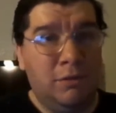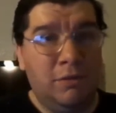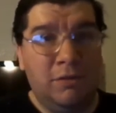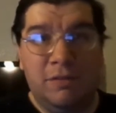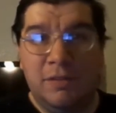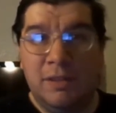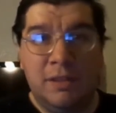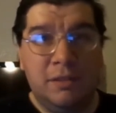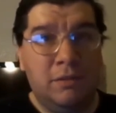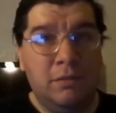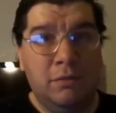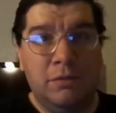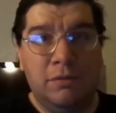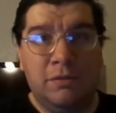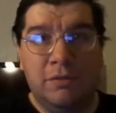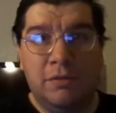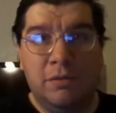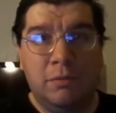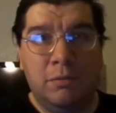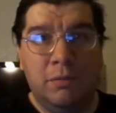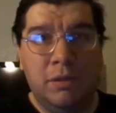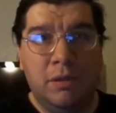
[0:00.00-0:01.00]
they're just not
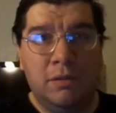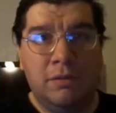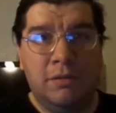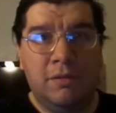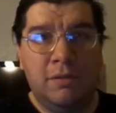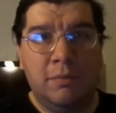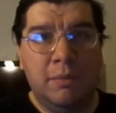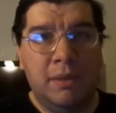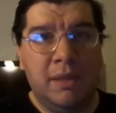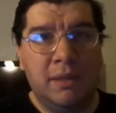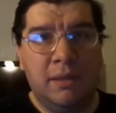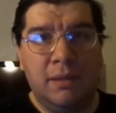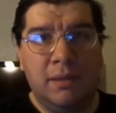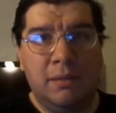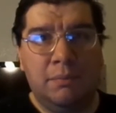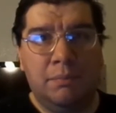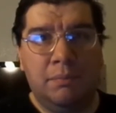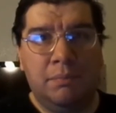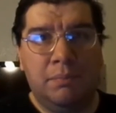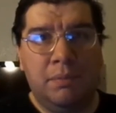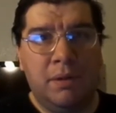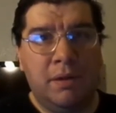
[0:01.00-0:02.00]
doing so well to make
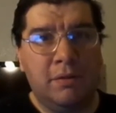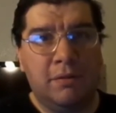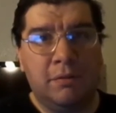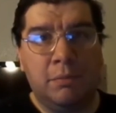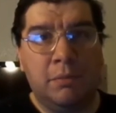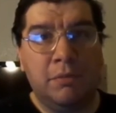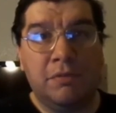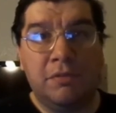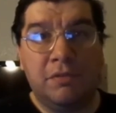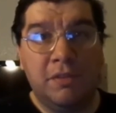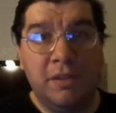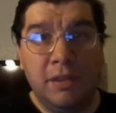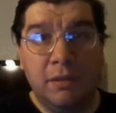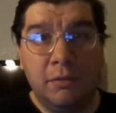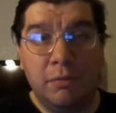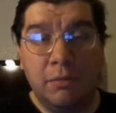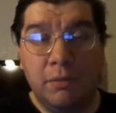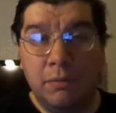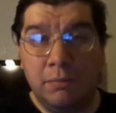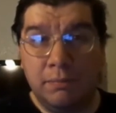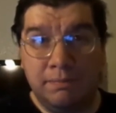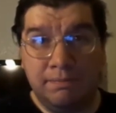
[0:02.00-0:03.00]
a possible
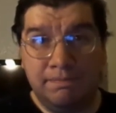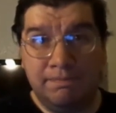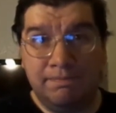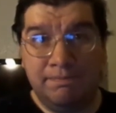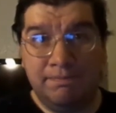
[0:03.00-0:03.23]
sequel.